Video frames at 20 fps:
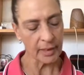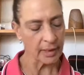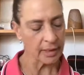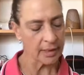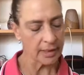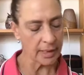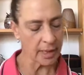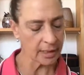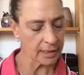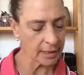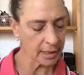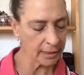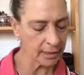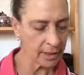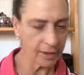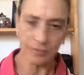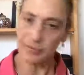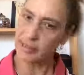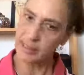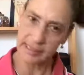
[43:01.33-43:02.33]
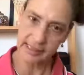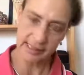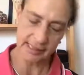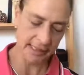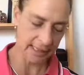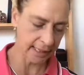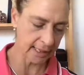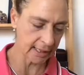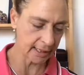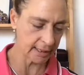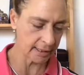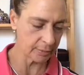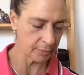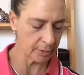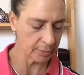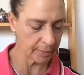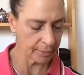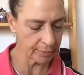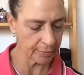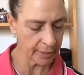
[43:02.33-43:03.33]
So I don't know if you can see it, and it
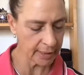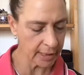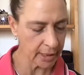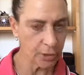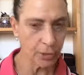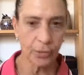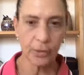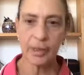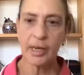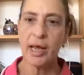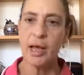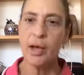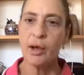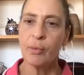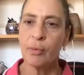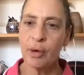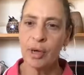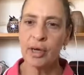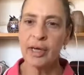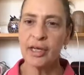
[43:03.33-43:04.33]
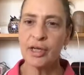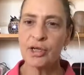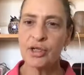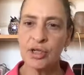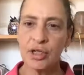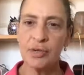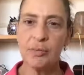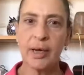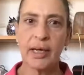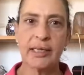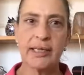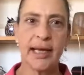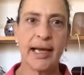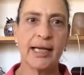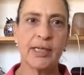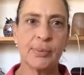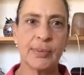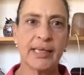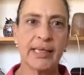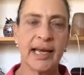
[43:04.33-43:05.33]
would be really good. What I can do one day
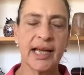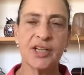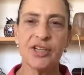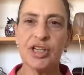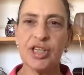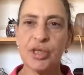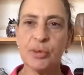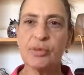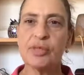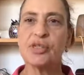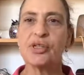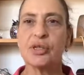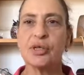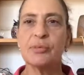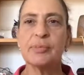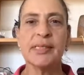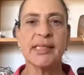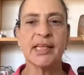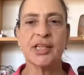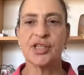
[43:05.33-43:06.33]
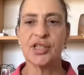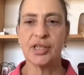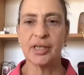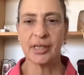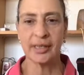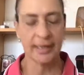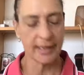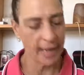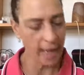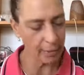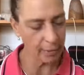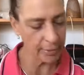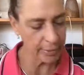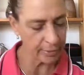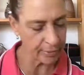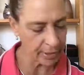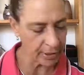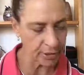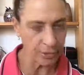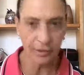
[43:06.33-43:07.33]
is we can actually do a Zoom session. That would be
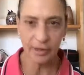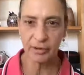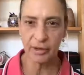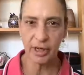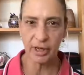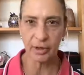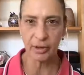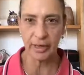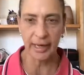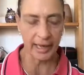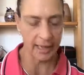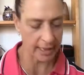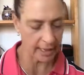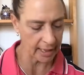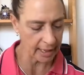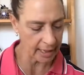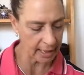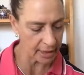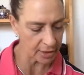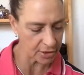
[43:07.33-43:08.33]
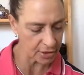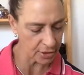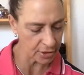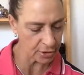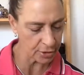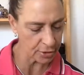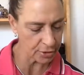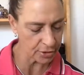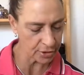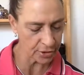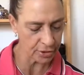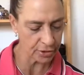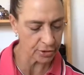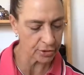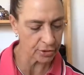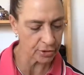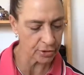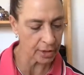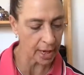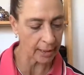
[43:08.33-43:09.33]
really cool. I've got to learn out how to
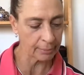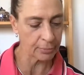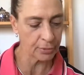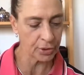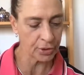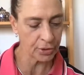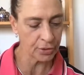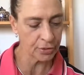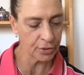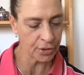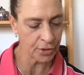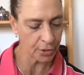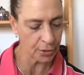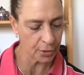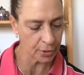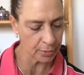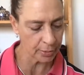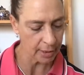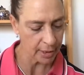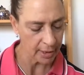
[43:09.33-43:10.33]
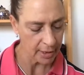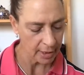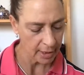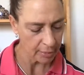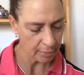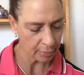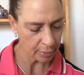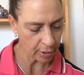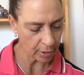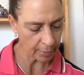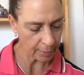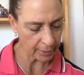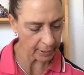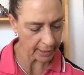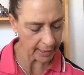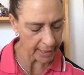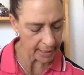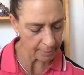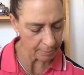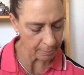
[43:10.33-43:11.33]
do Zoom
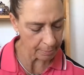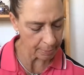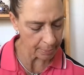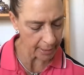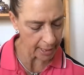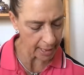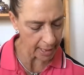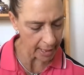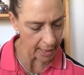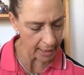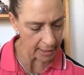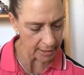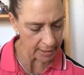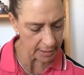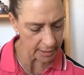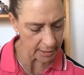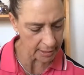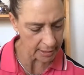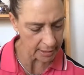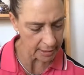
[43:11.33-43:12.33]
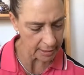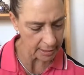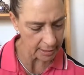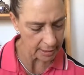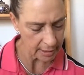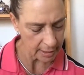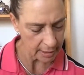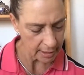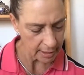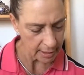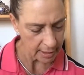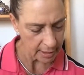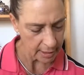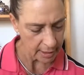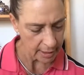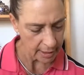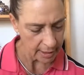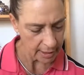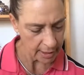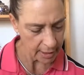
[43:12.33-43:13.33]
properly. But
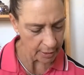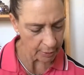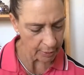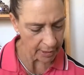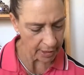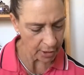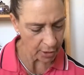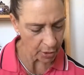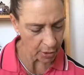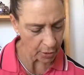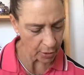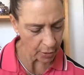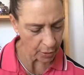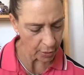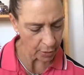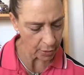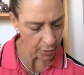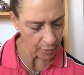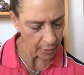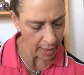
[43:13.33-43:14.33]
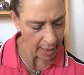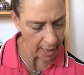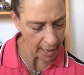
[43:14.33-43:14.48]
here we go.